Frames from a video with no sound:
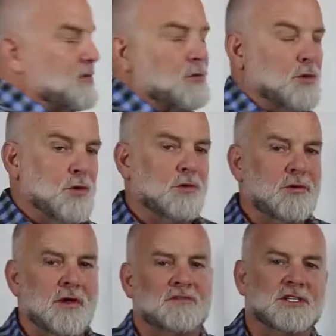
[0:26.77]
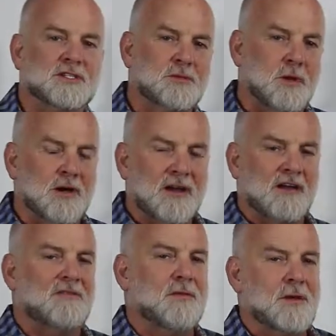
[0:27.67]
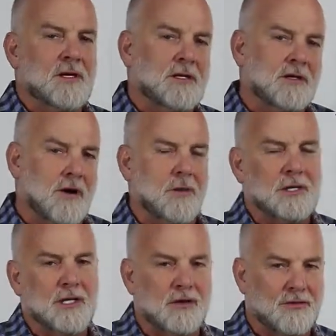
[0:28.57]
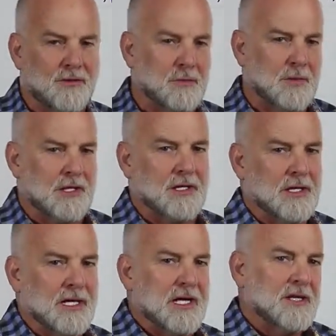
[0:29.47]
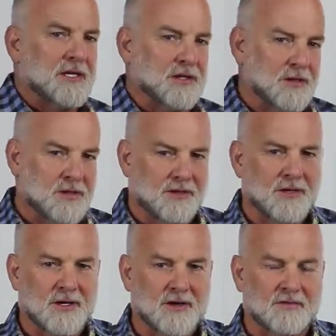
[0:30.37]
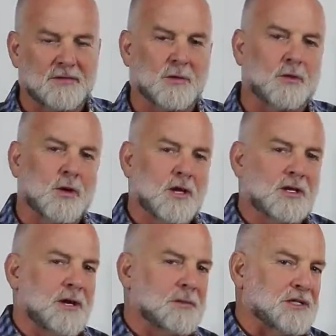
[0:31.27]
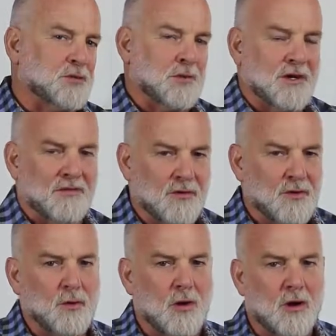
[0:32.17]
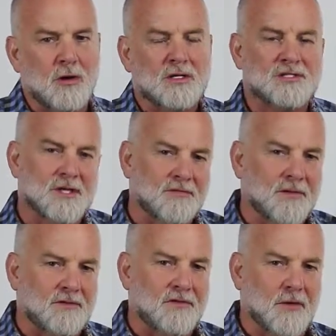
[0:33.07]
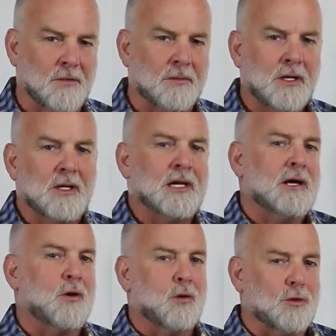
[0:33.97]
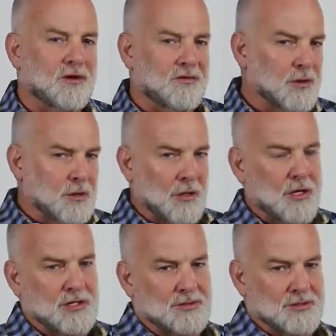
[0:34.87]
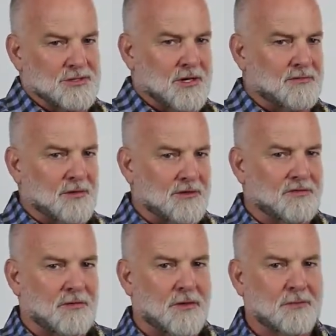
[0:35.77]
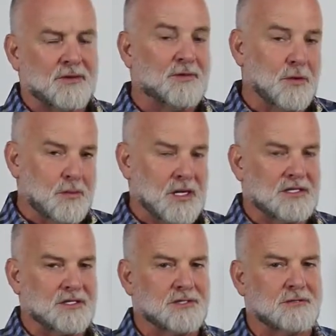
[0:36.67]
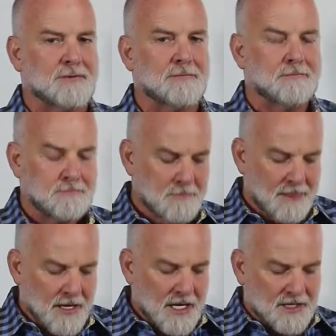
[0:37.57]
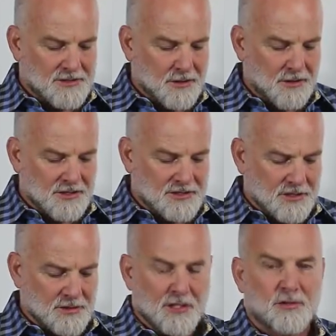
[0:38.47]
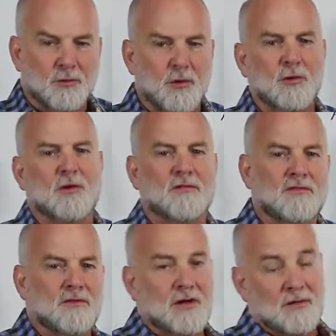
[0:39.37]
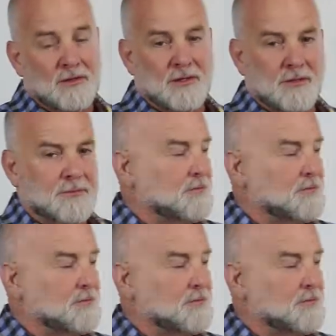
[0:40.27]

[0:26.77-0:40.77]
root of just about every common health complaint that you can think of. No, that means whatever you are suffering from or whatever your clients are suffering from if you're a practitioner. And so these things are at the root of everything.